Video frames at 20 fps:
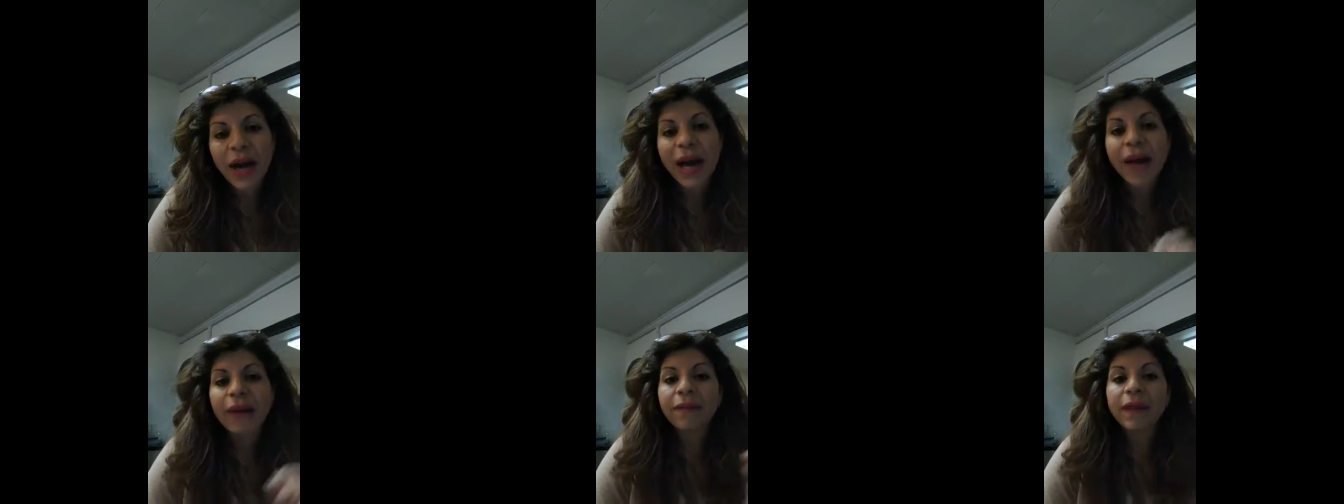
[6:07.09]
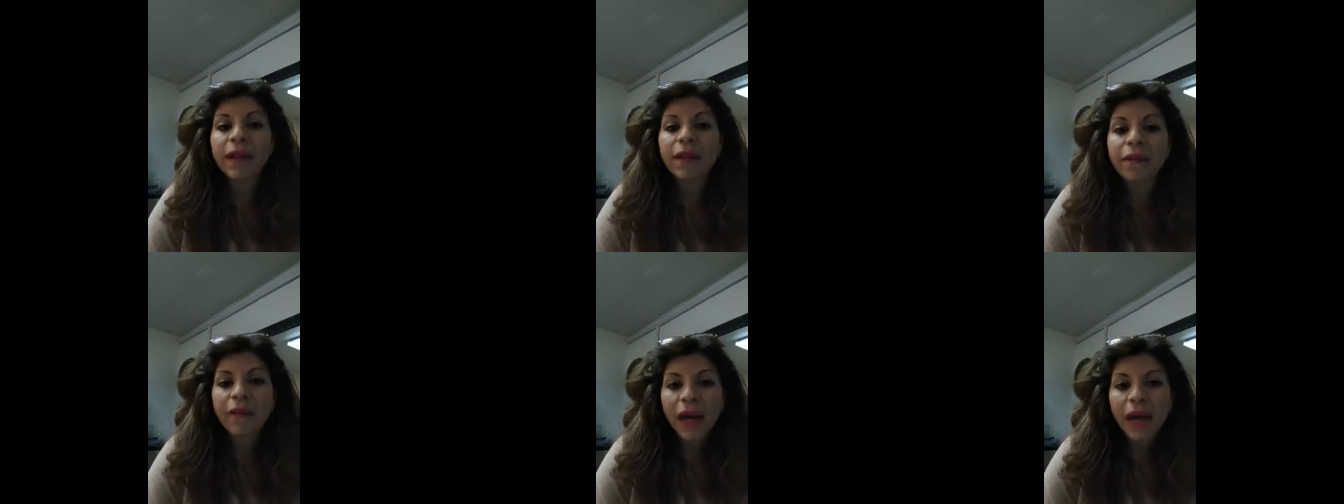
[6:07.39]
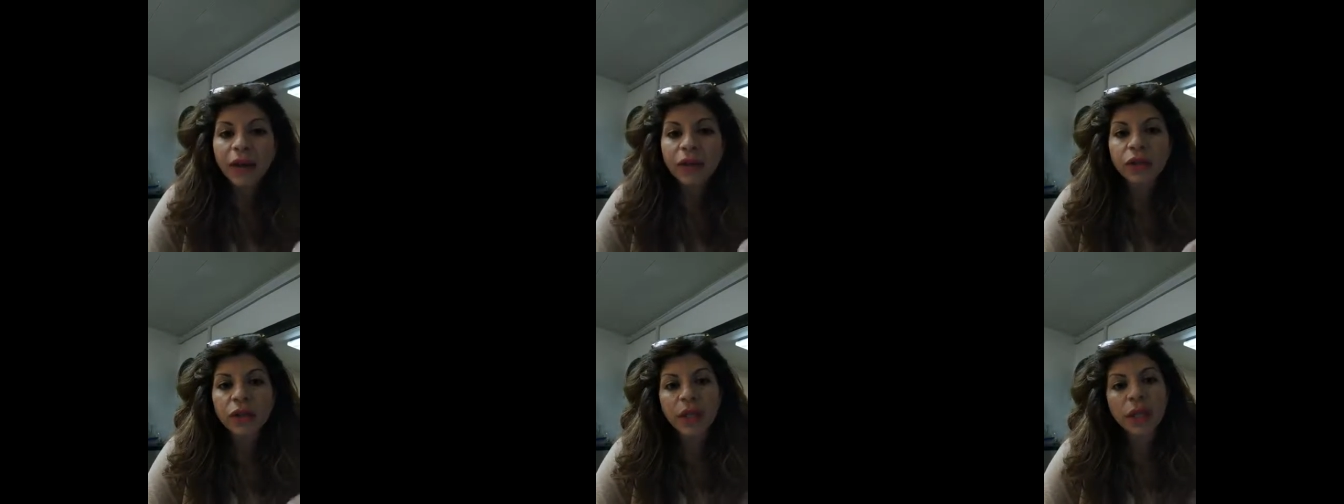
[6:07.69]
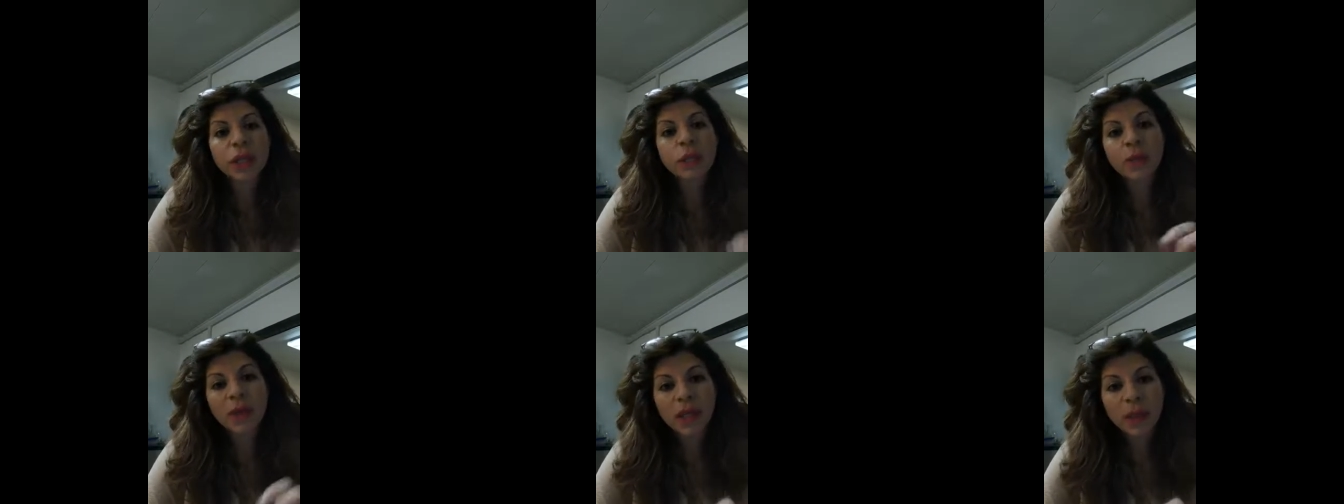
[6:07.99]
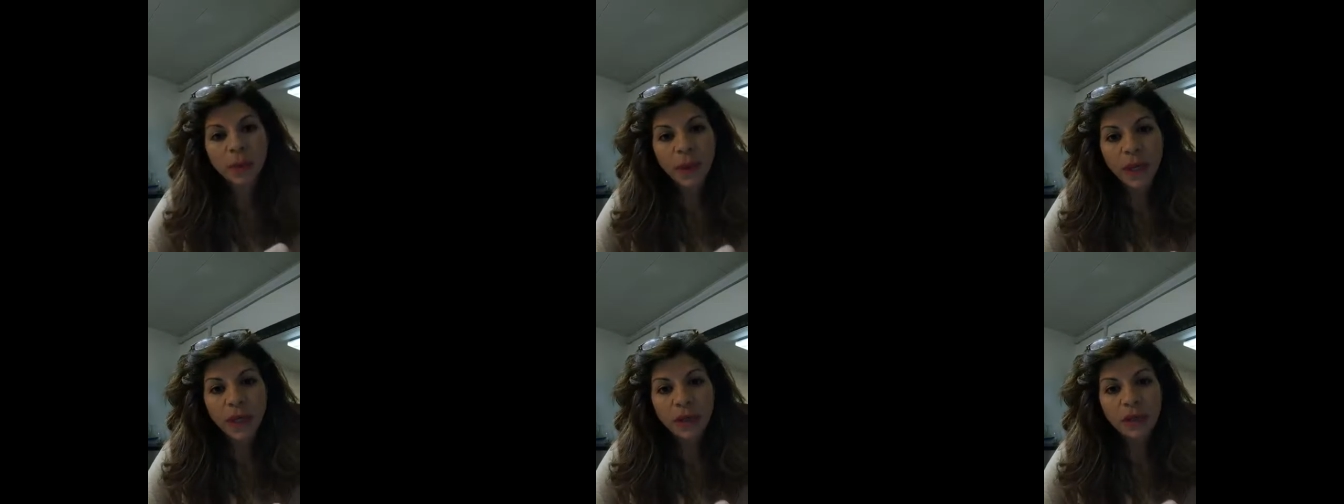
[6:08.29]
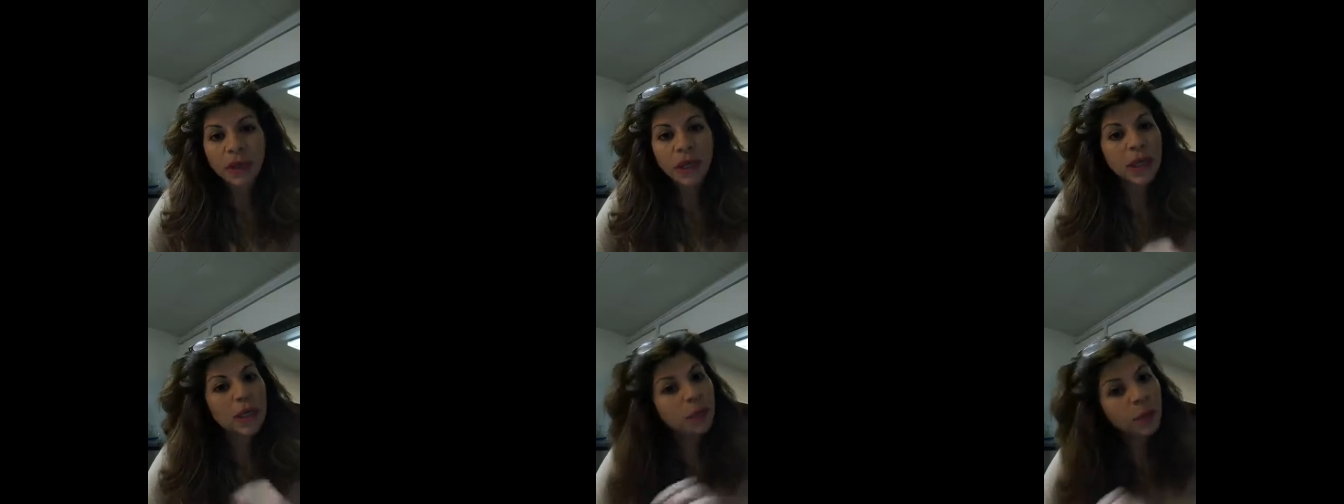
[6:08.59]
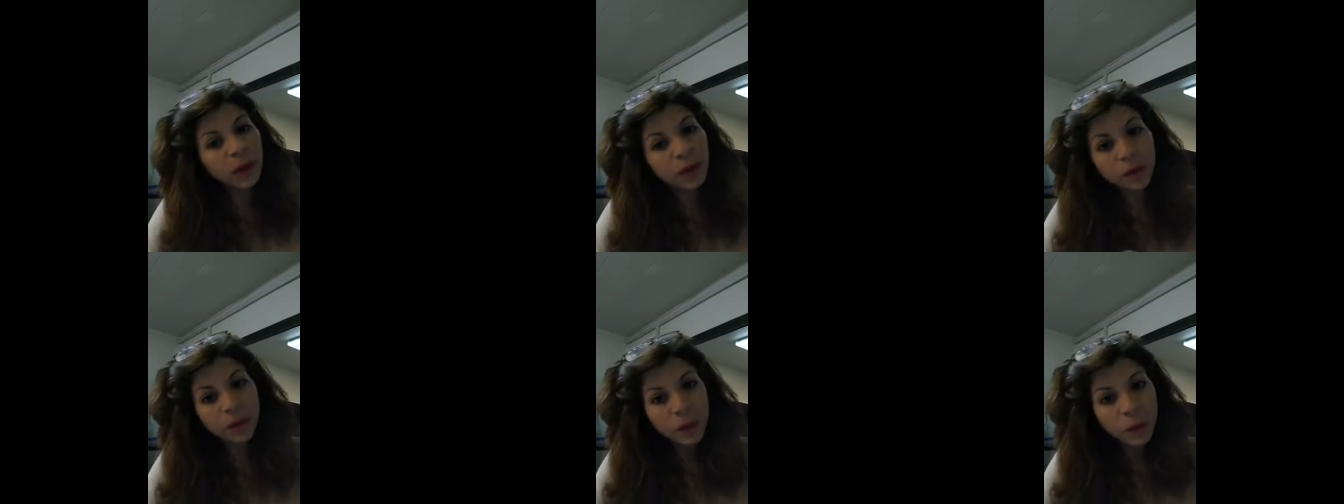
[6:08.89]
I have the advantage that I speak Spanish and I
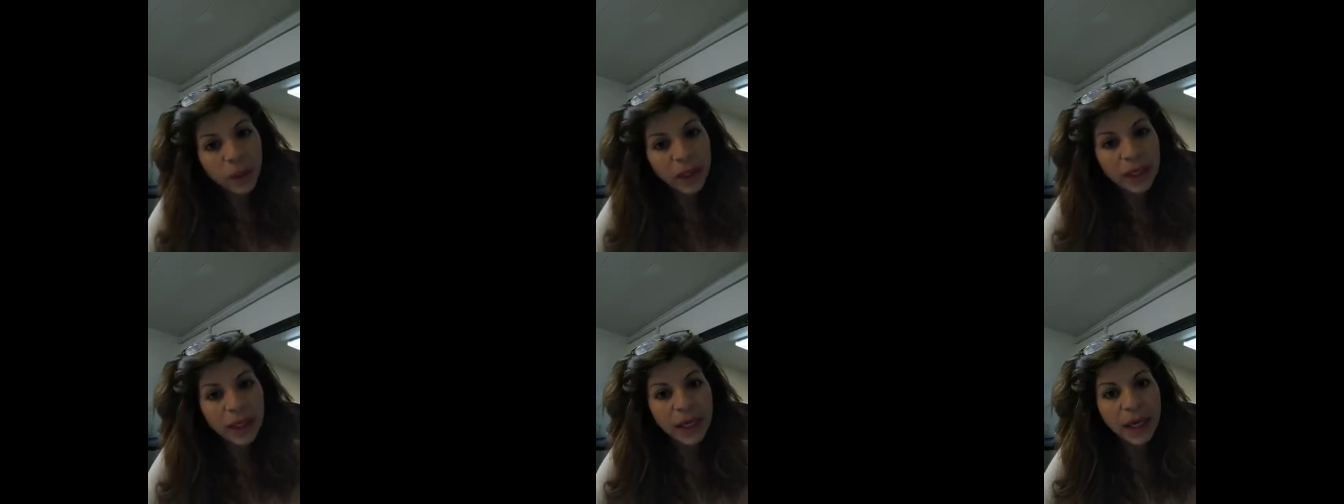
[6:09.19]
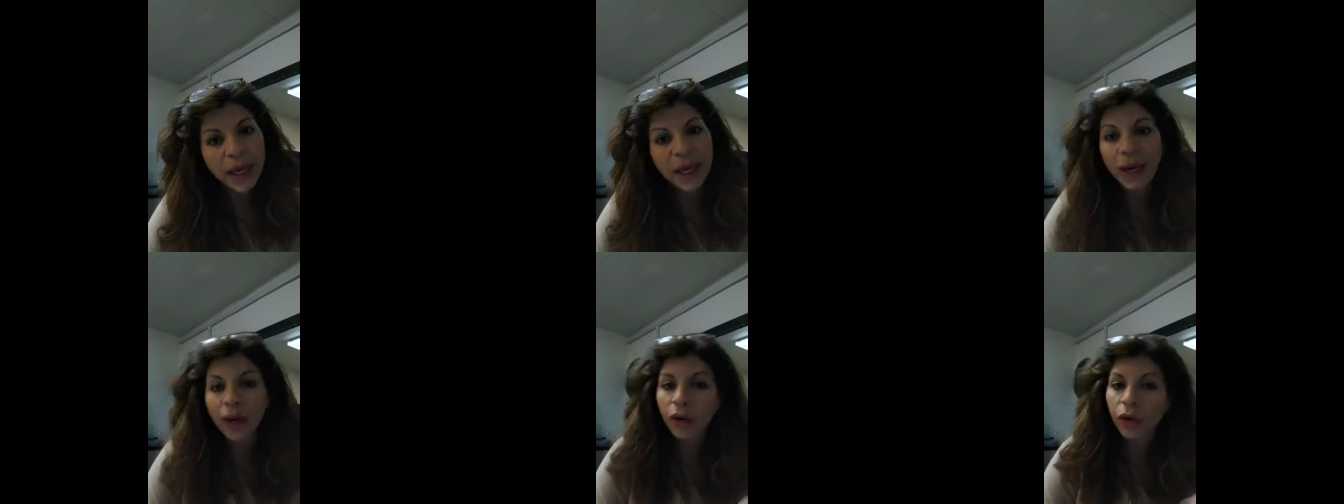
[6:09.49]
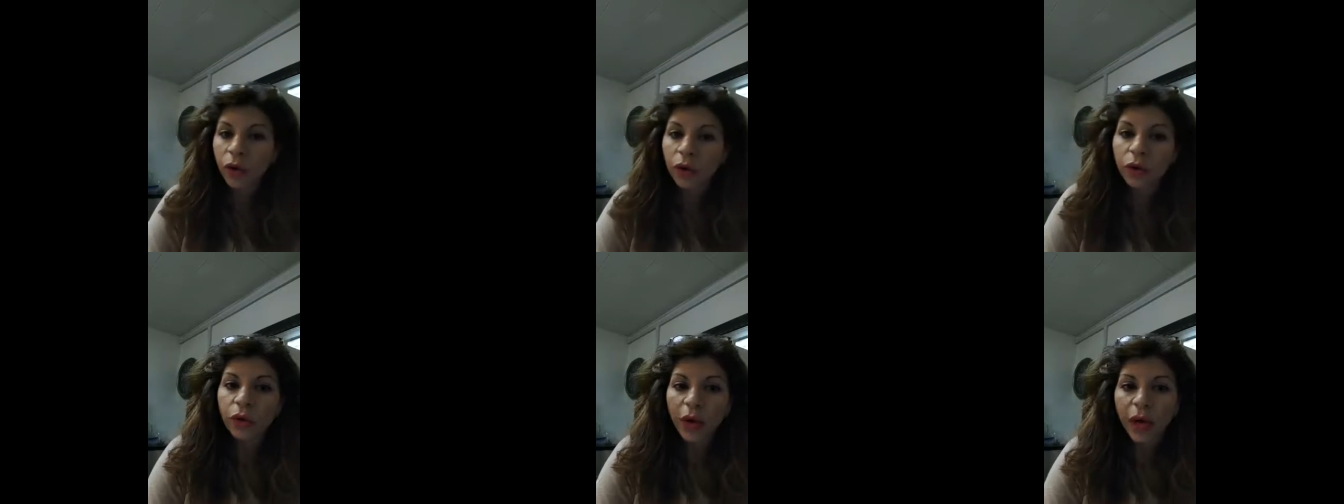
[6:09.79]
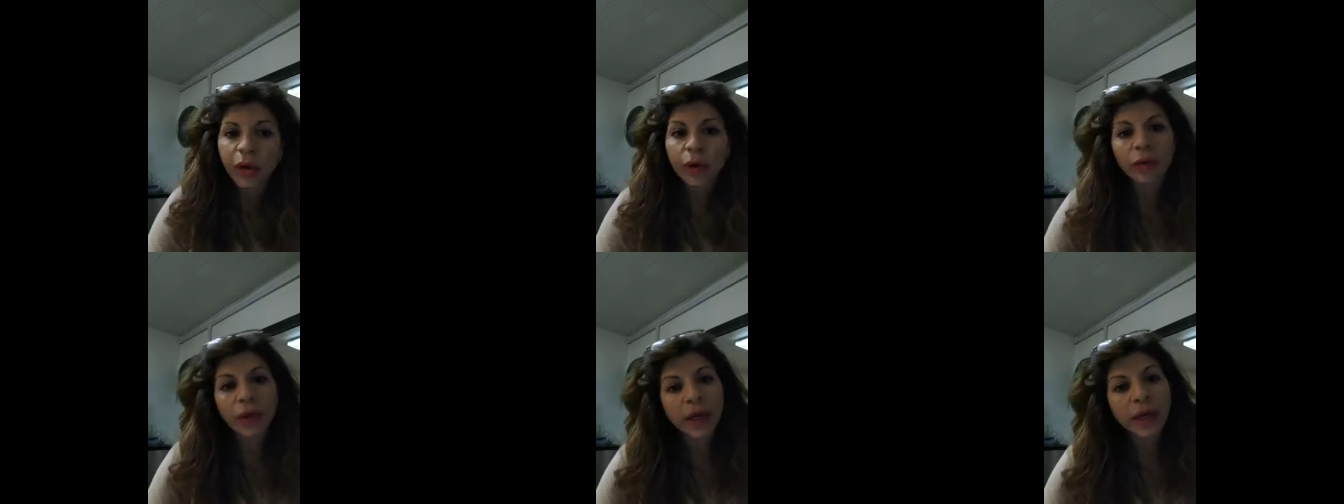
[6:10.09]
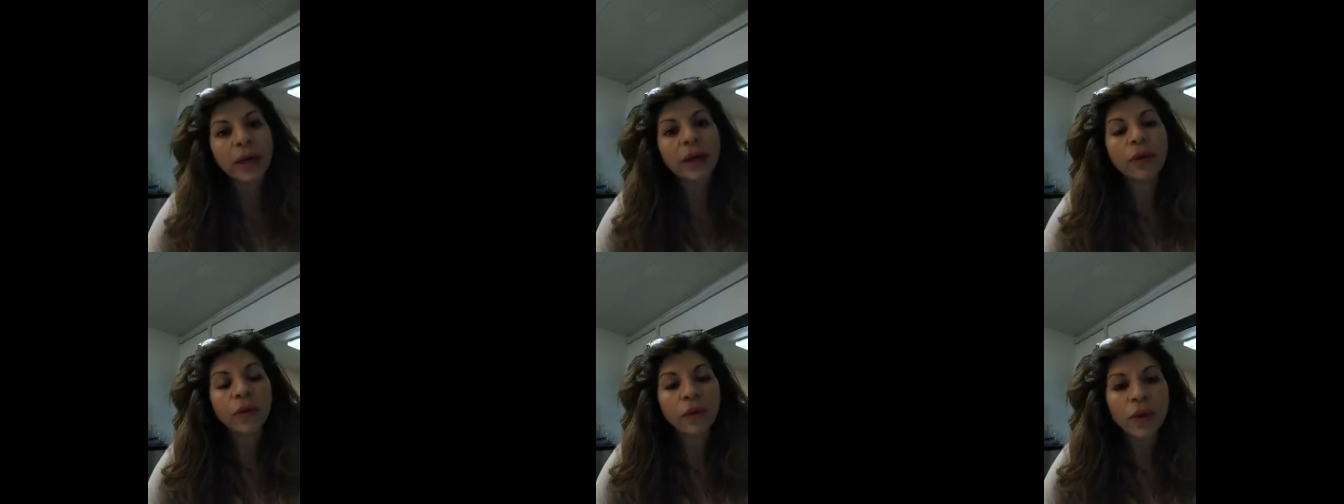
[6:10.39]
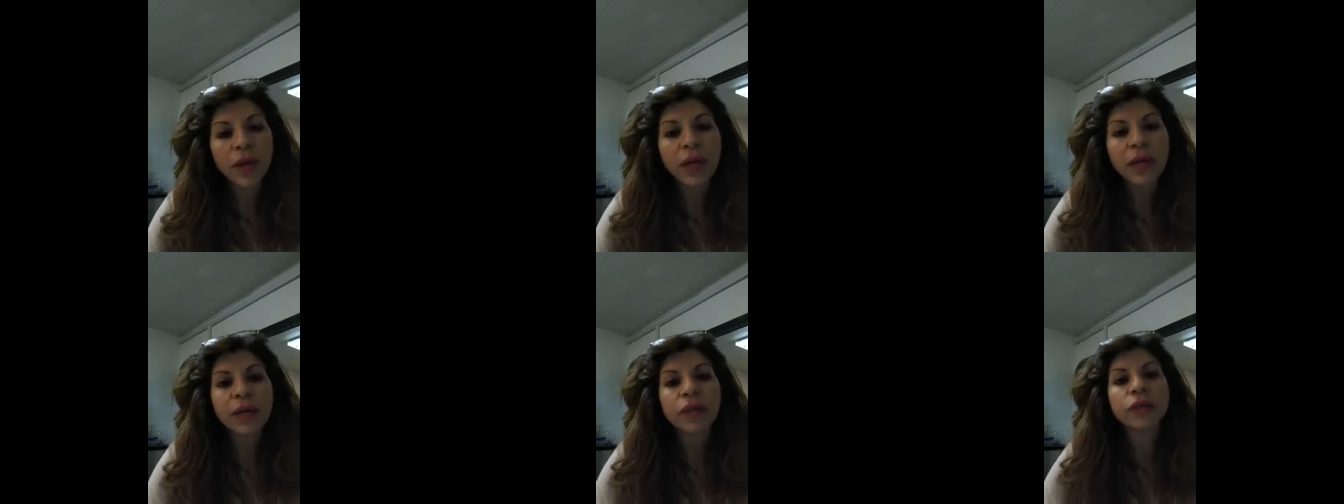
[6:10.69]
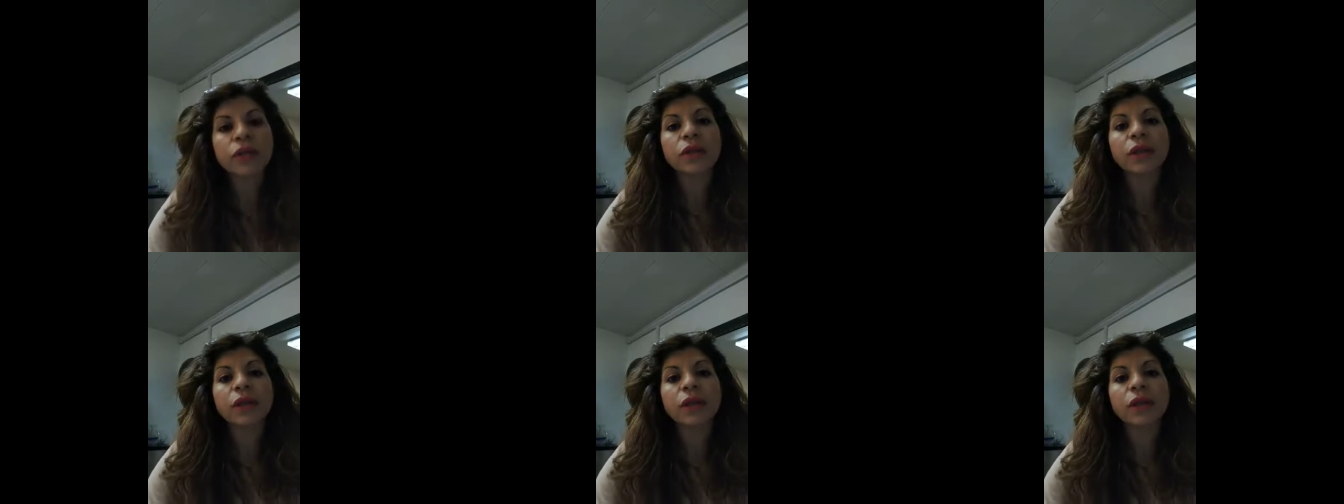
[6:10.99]
speak fluently and I know how to write it and read it.